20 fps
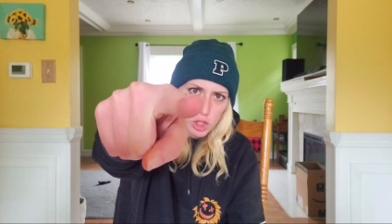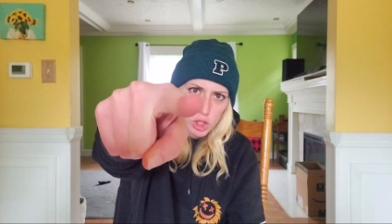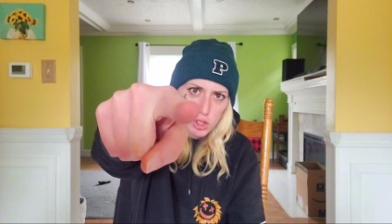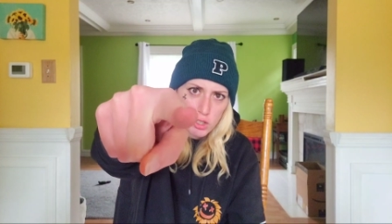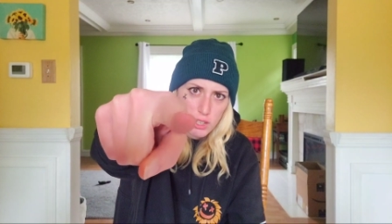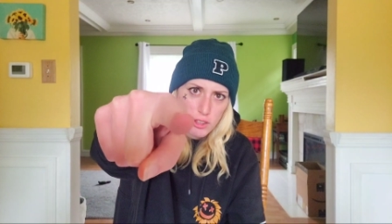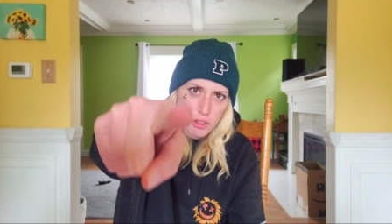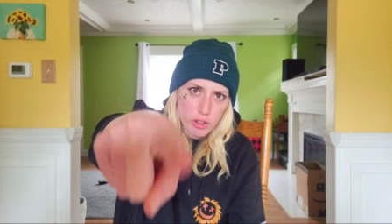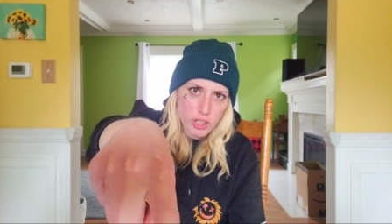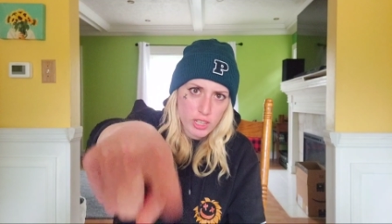You're
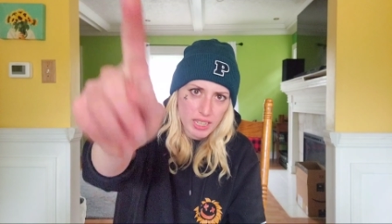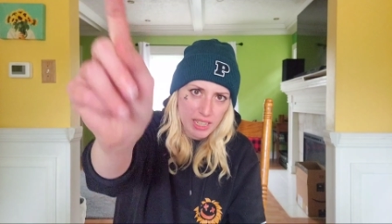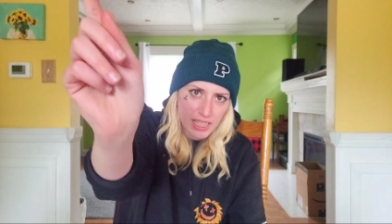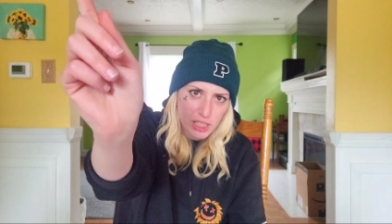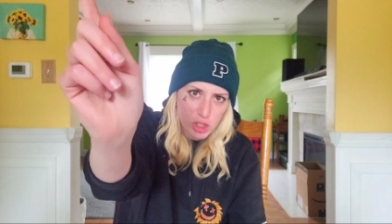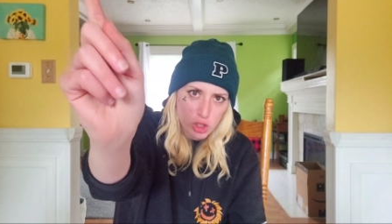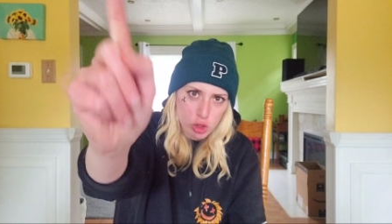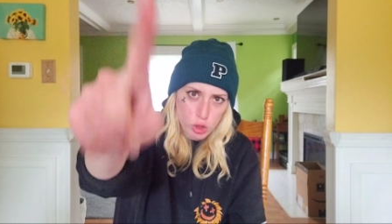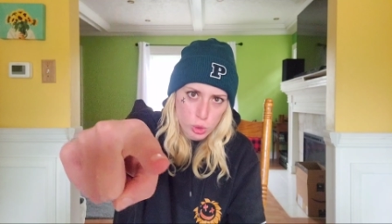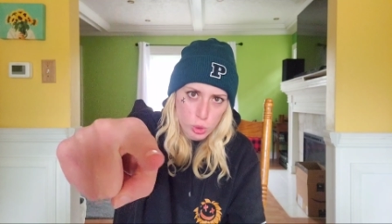either gonna
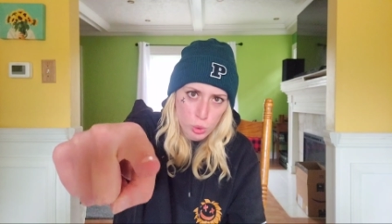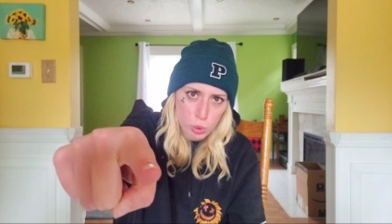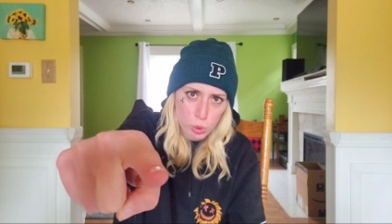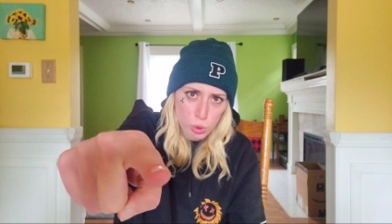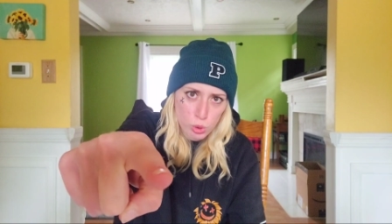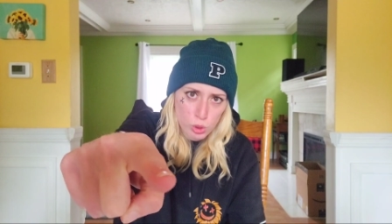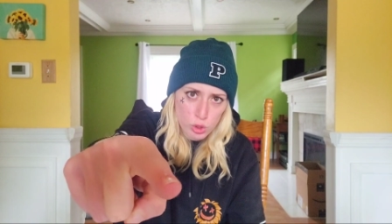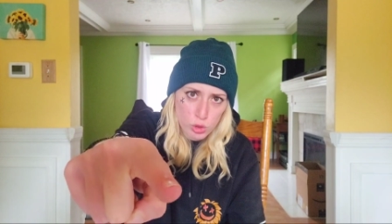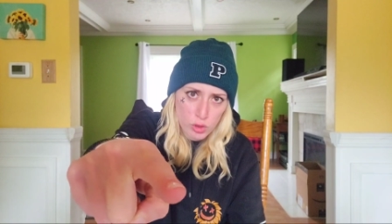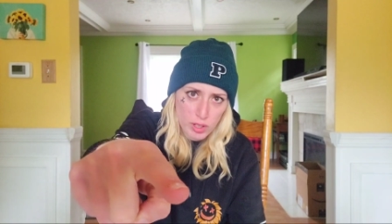get your
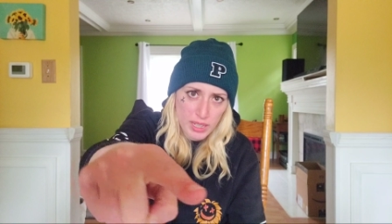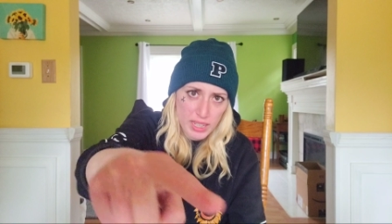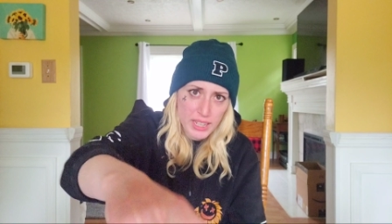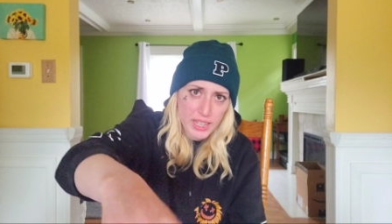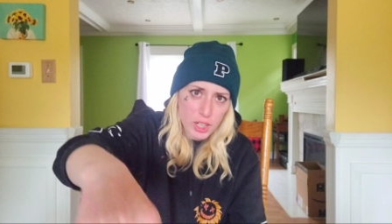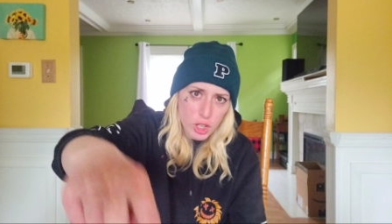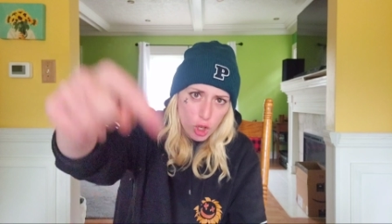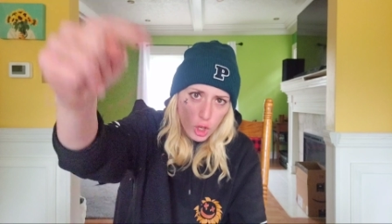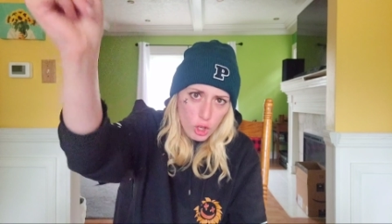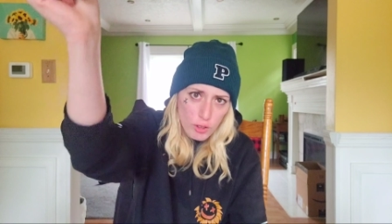tools ready
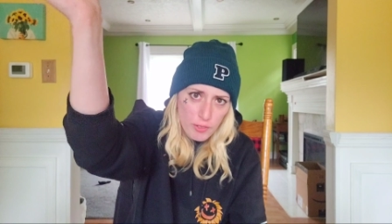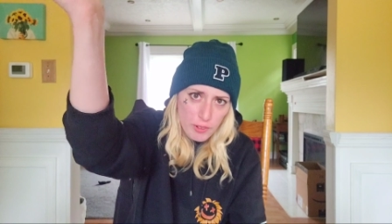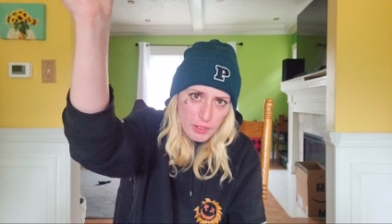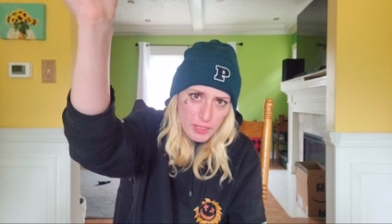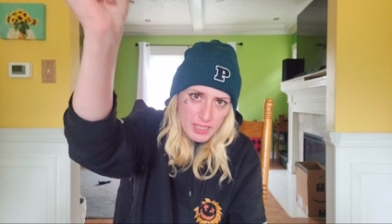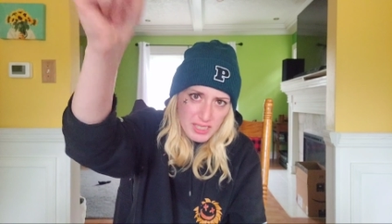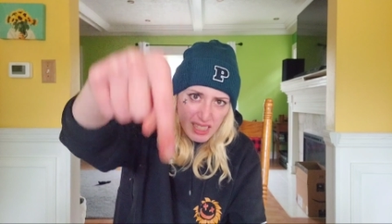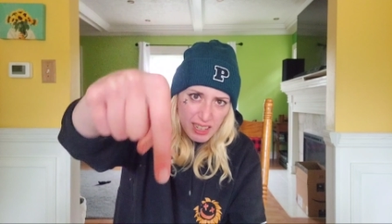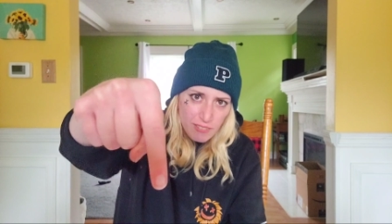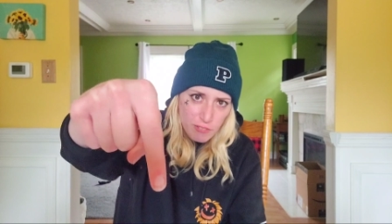or
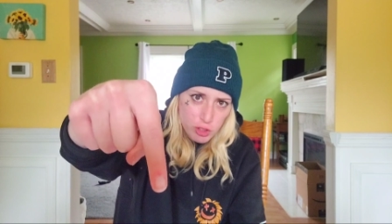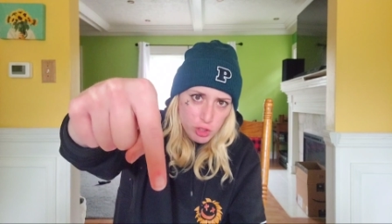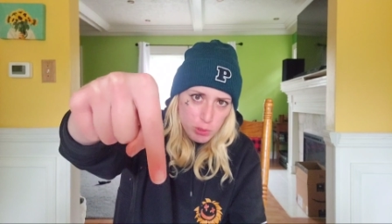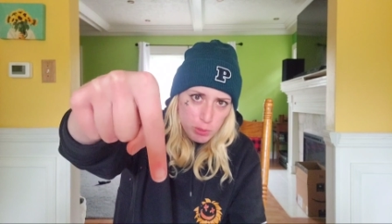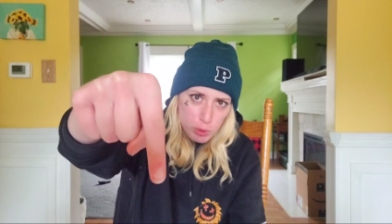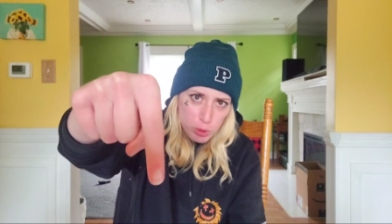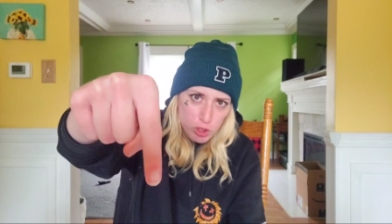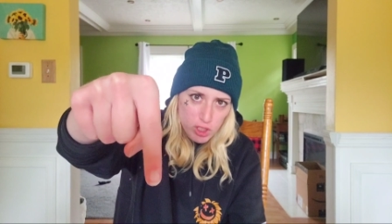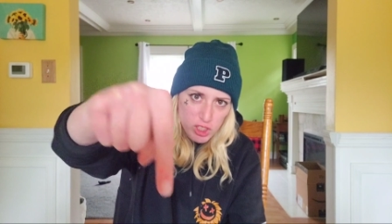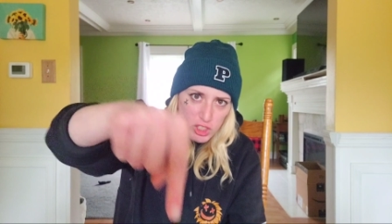very
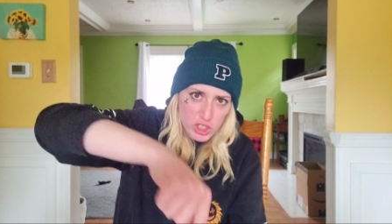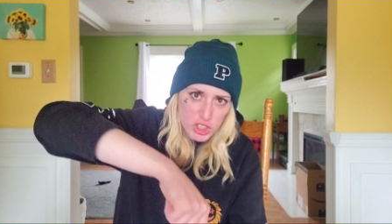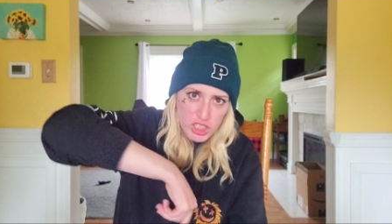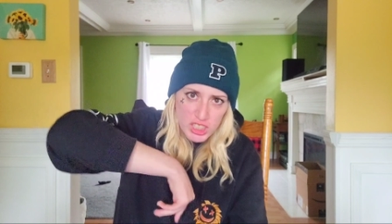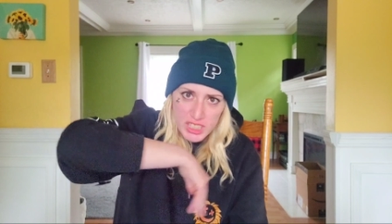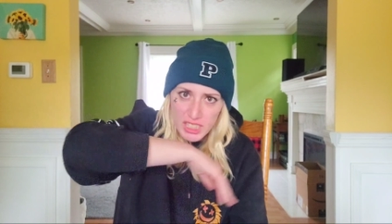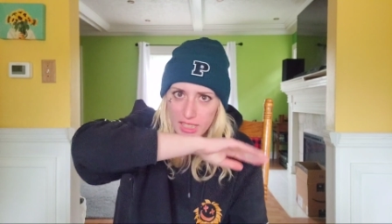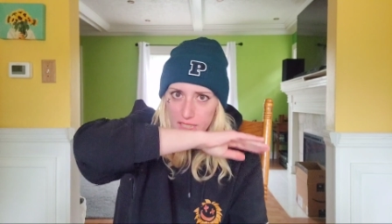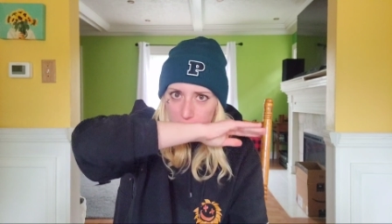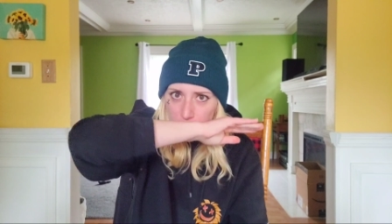comfortable on your
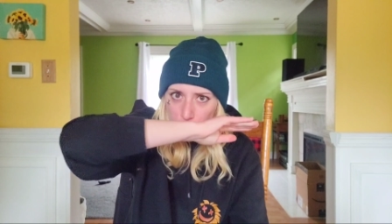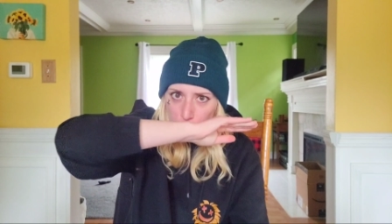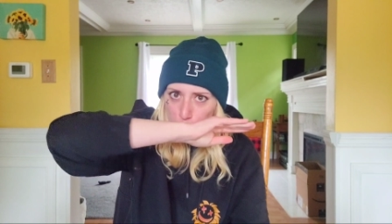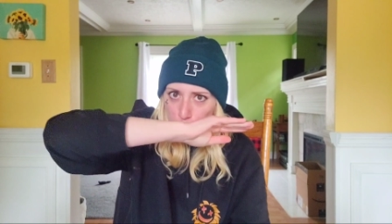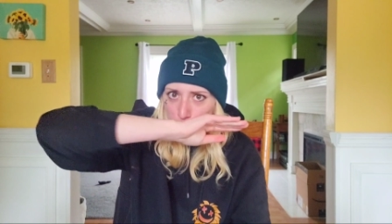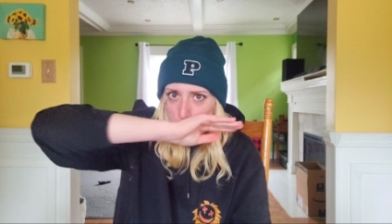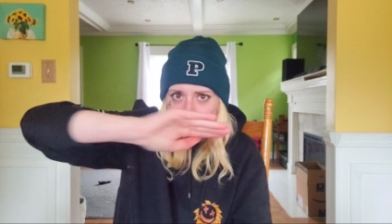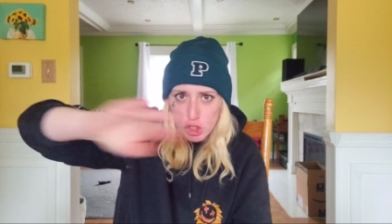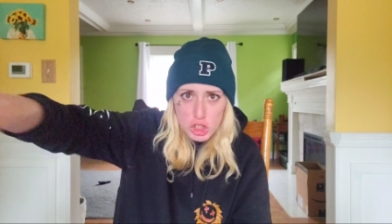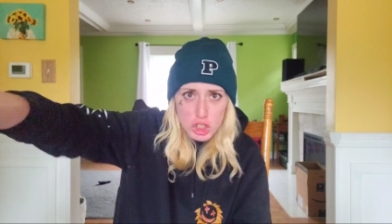seat because we
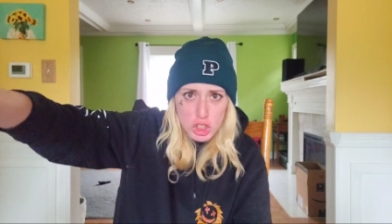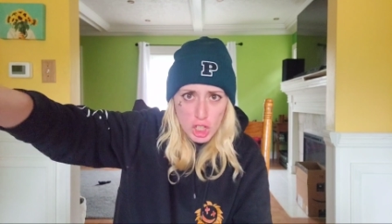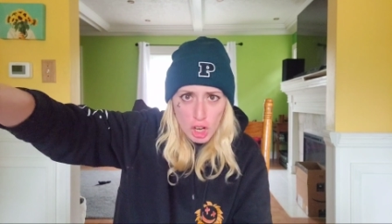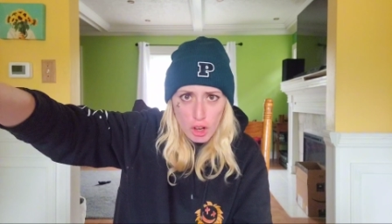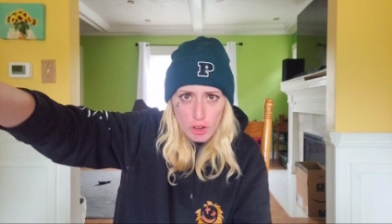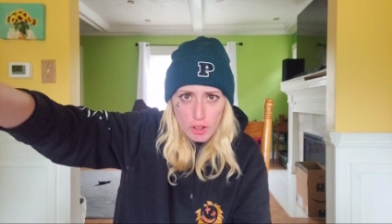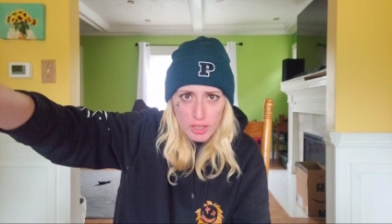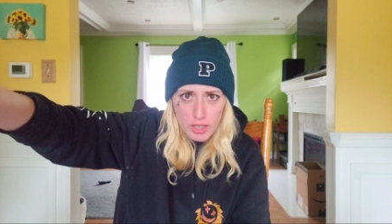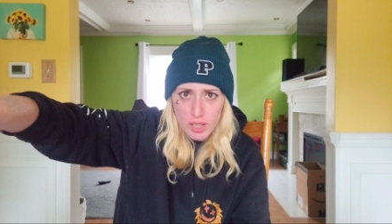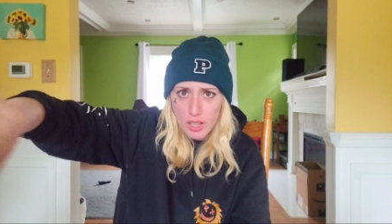are
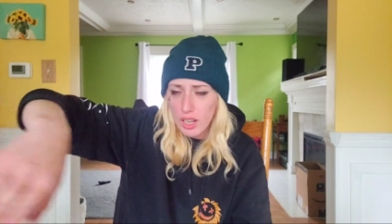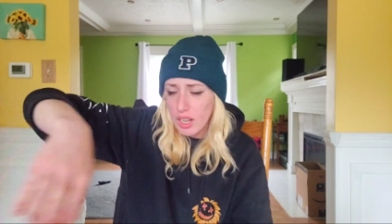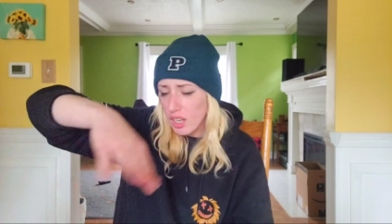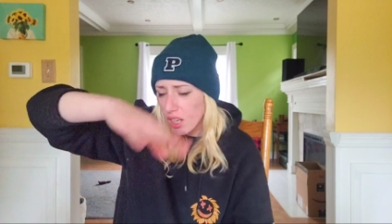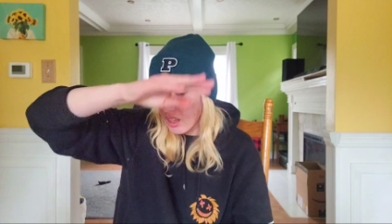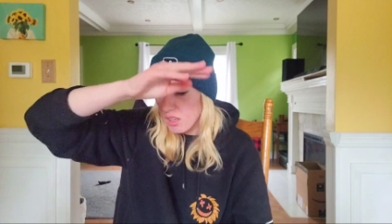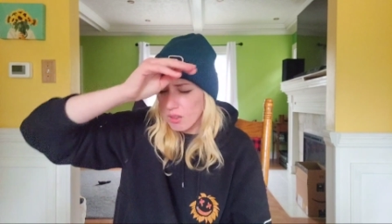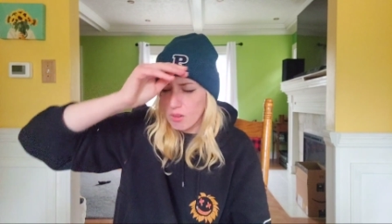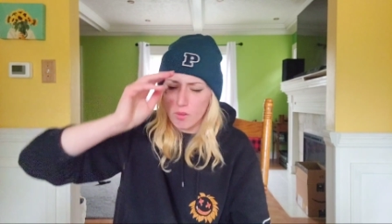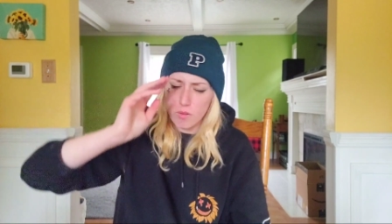starting.
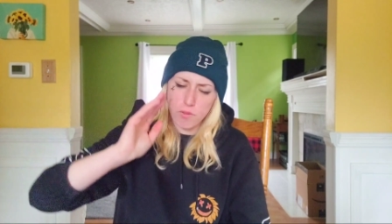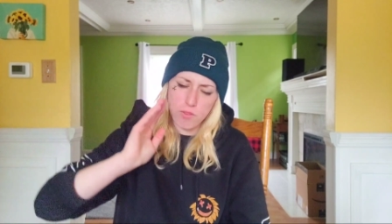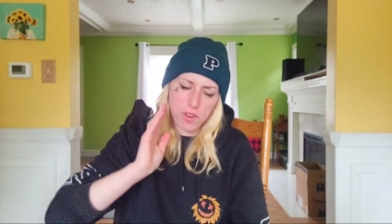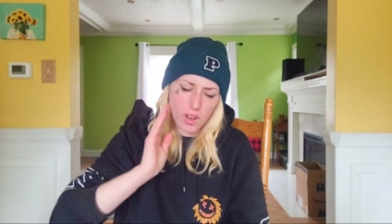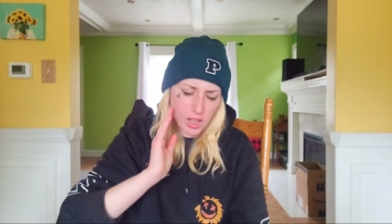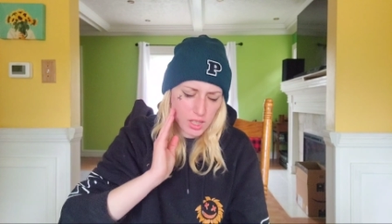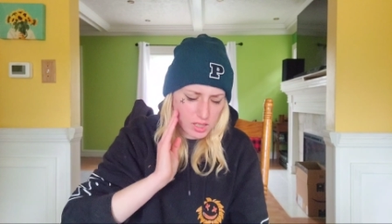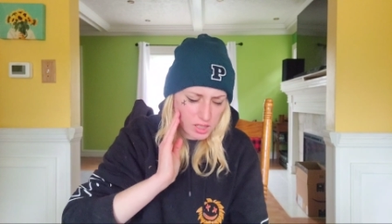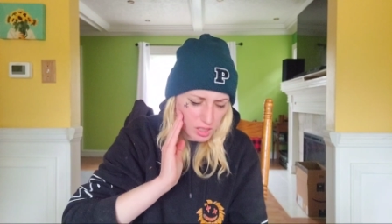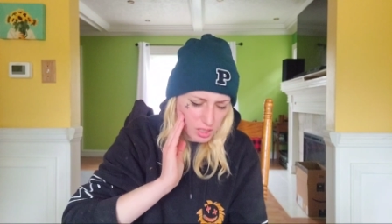
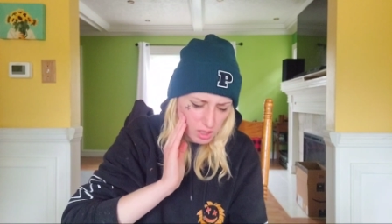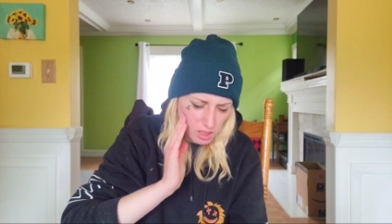Fuck.